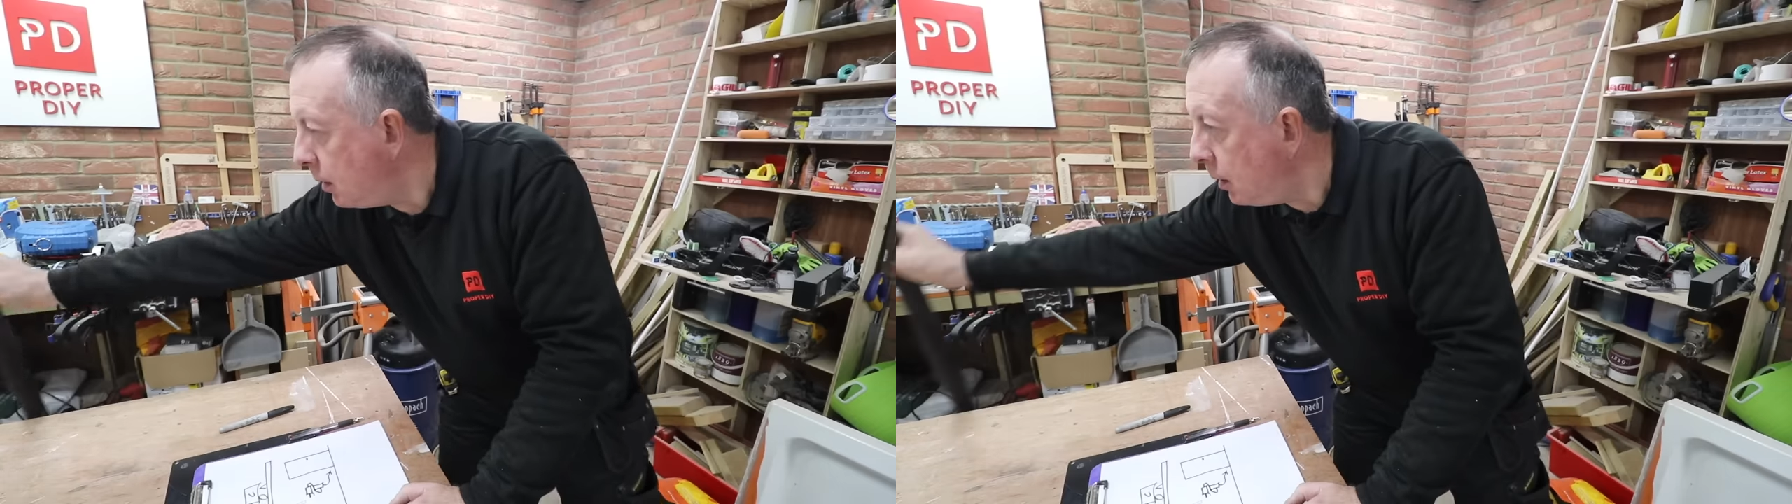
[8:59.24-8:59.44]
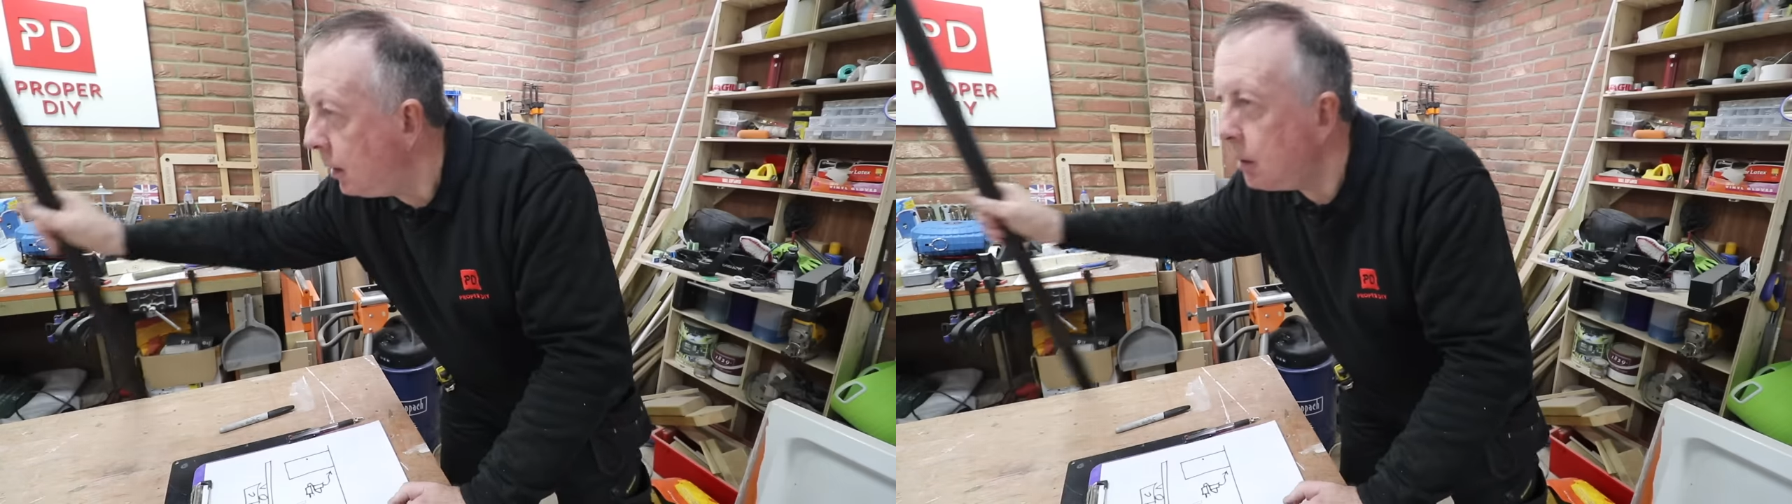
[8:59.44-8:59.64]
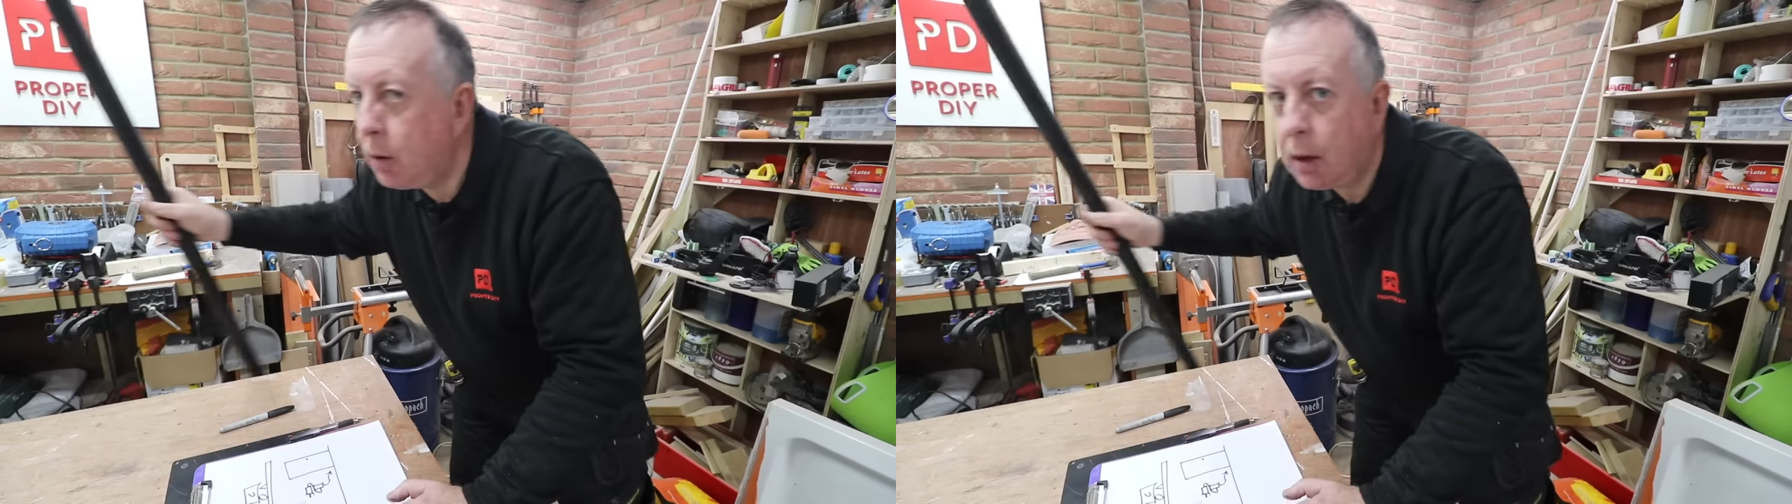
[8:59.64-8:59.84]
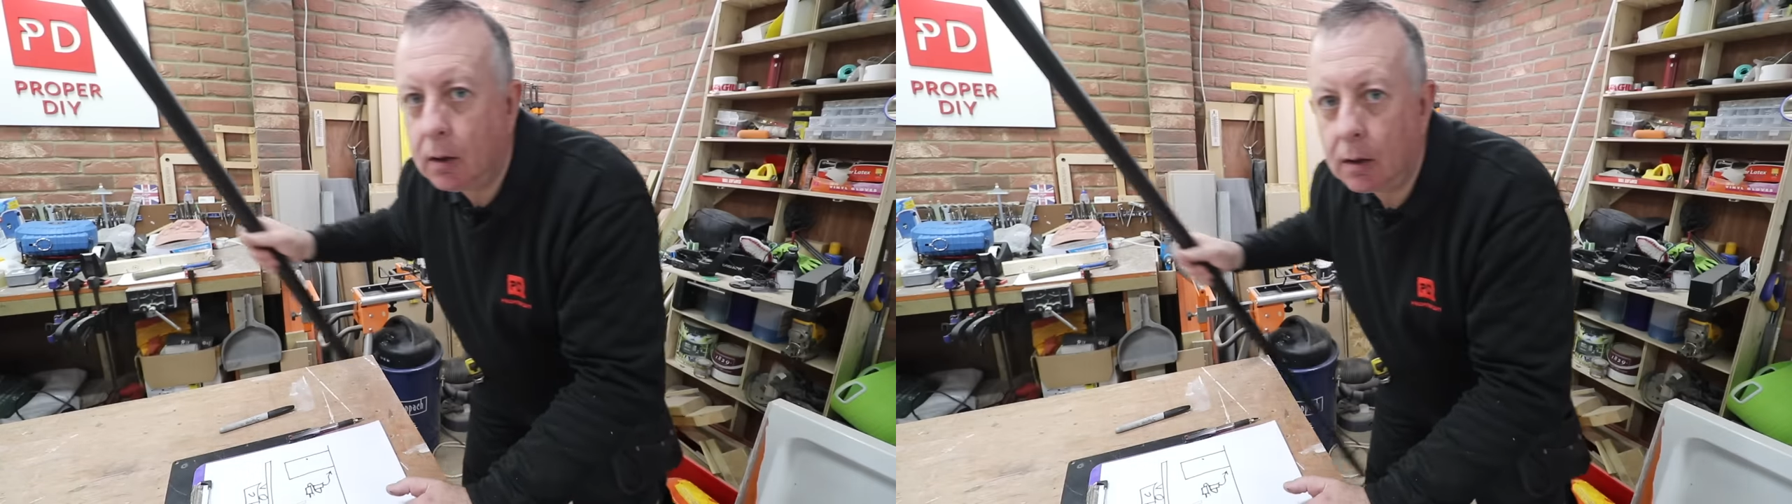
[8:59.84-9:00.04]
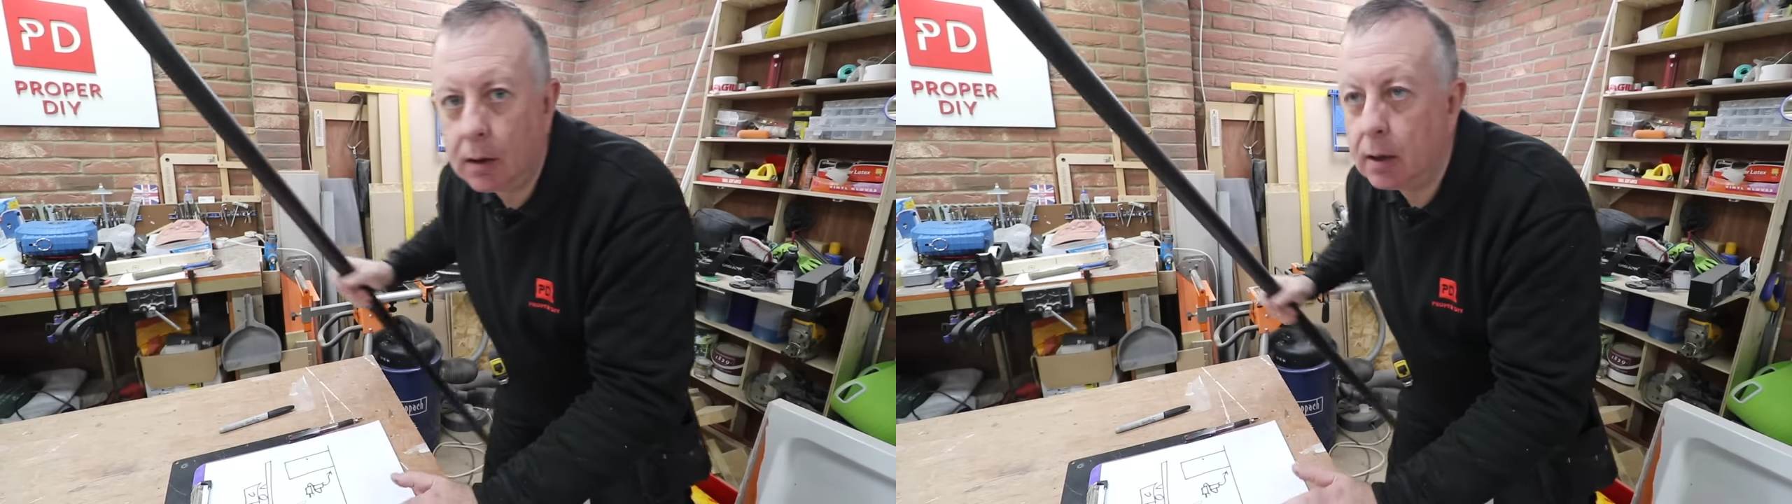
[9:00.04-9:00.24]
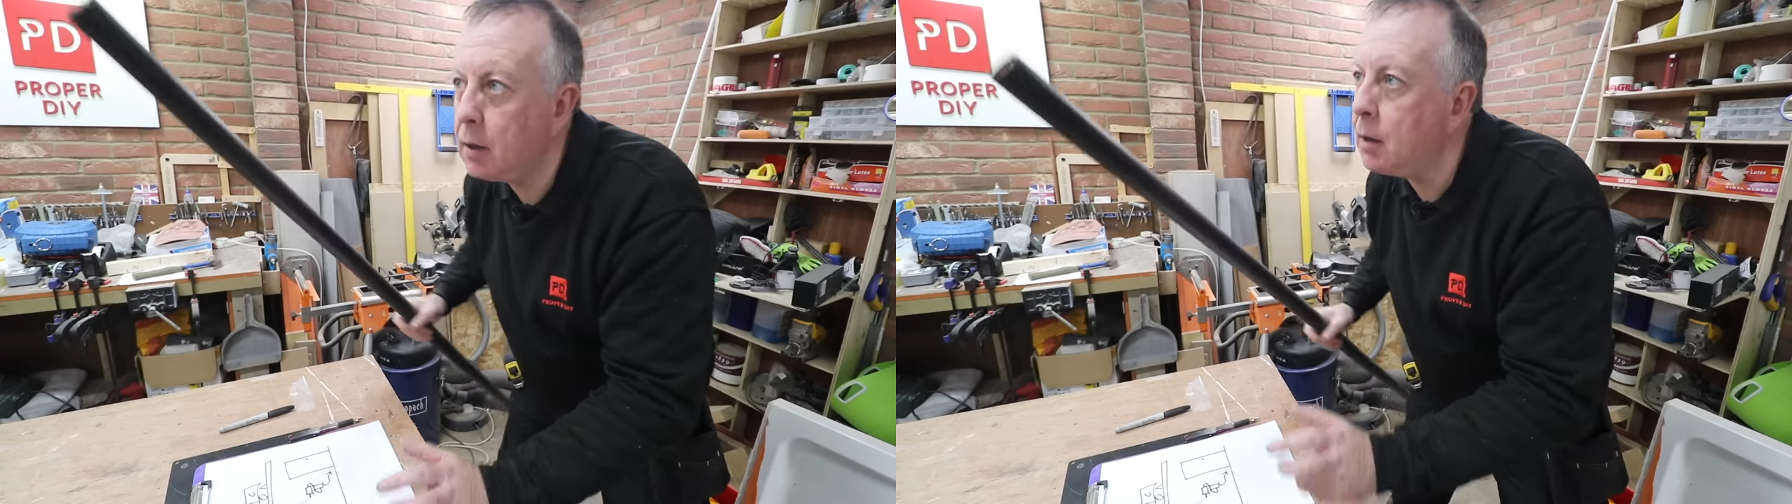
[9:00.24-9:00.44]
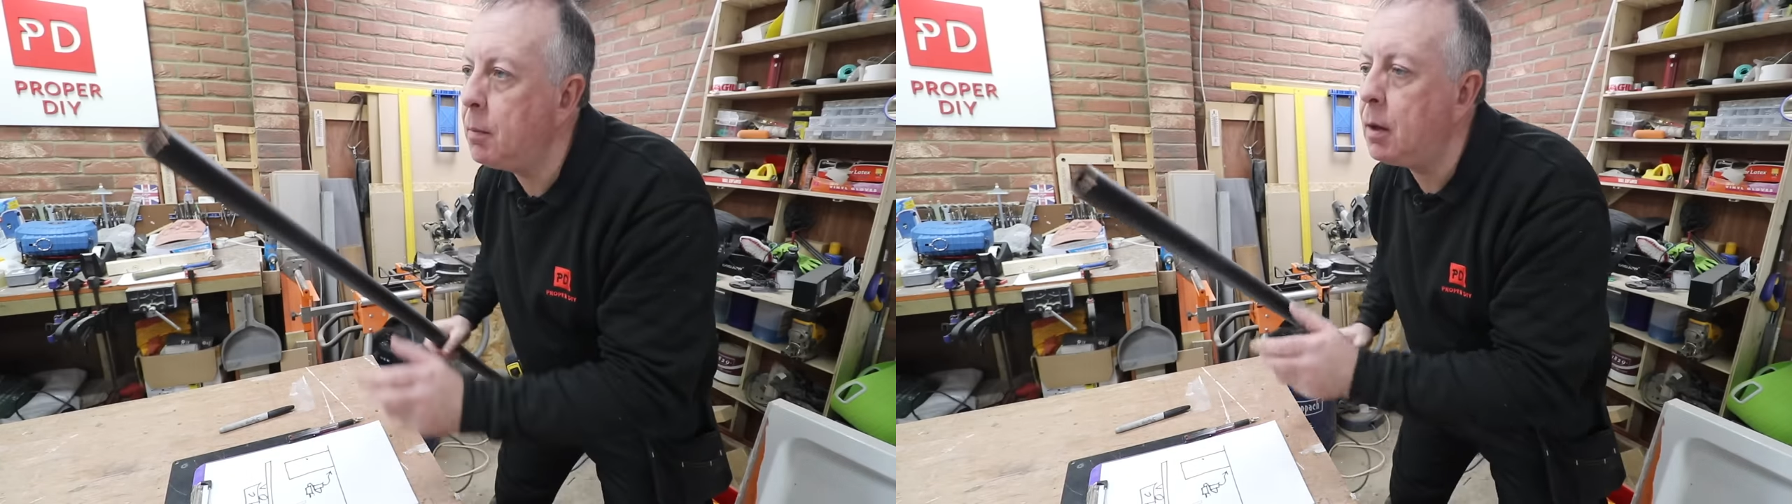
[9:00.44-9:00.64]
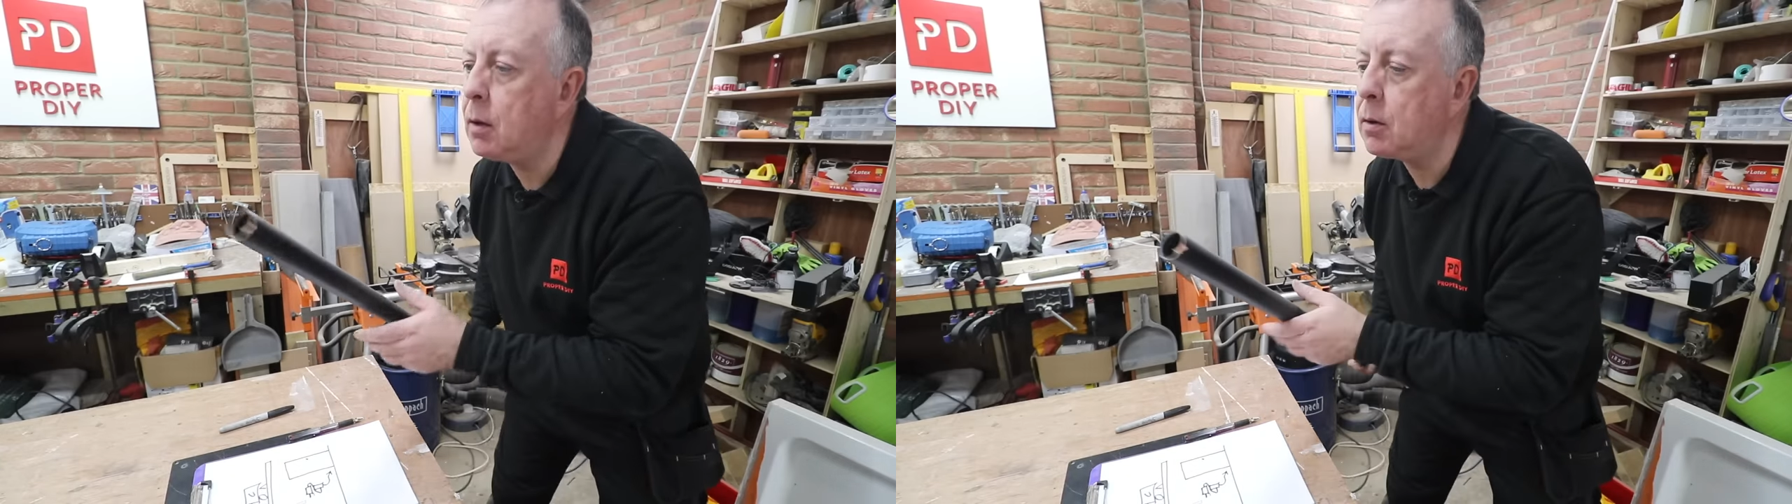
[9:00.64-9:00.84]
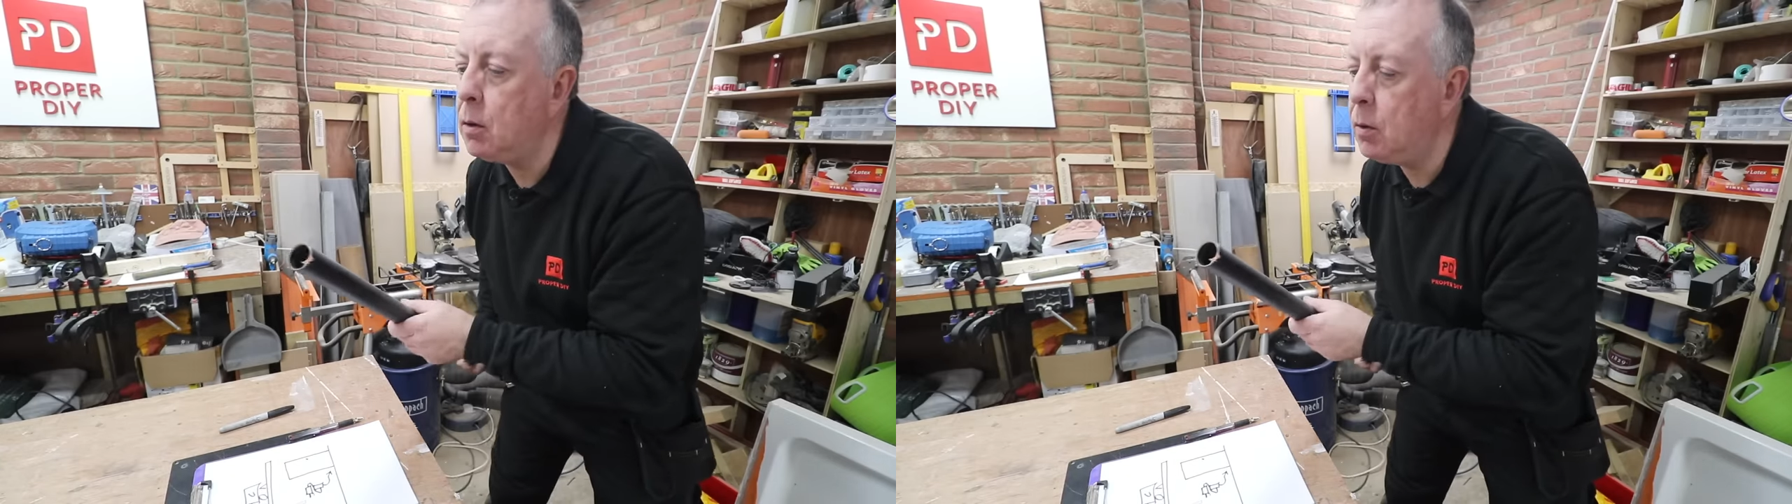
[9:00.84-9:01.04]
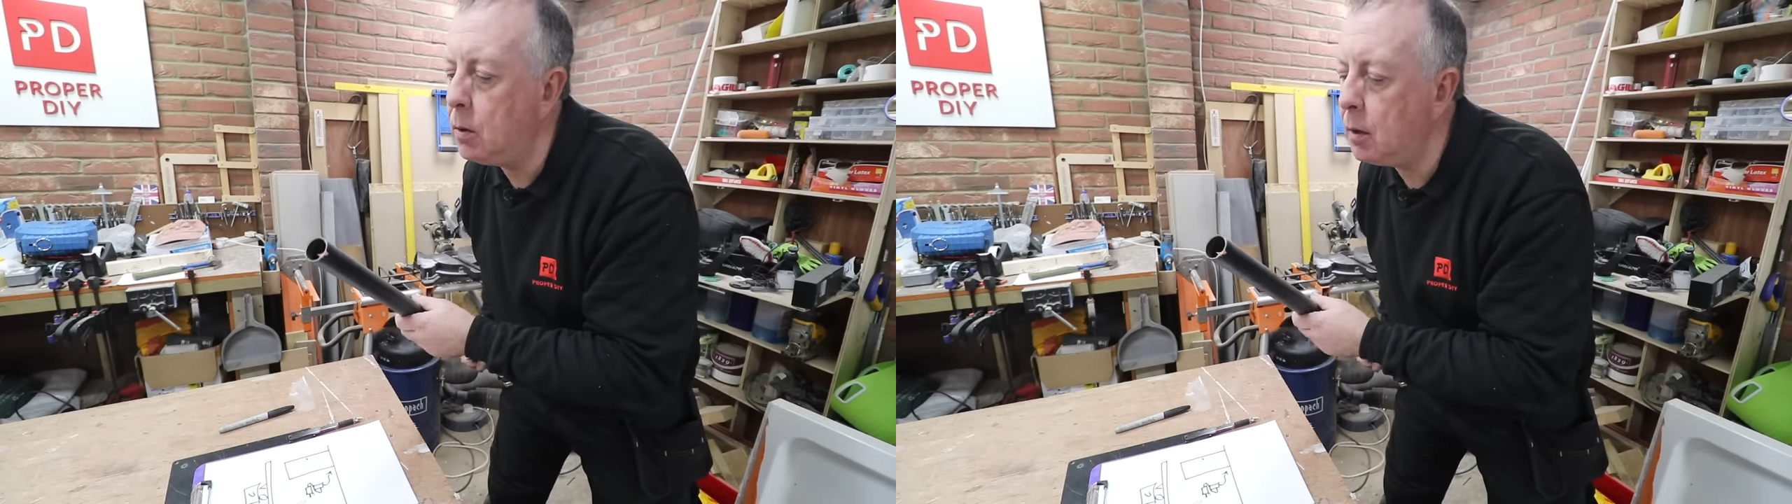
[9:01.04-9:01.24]
I had a quick look in my
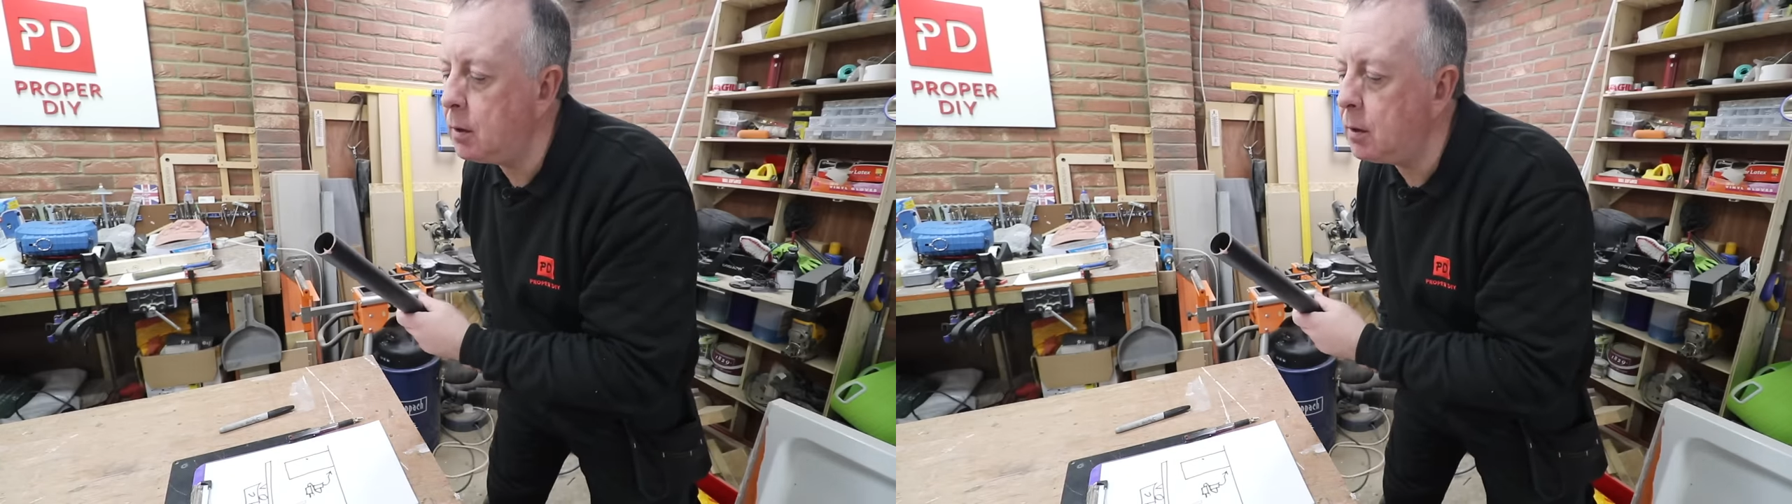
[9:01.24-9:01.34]
local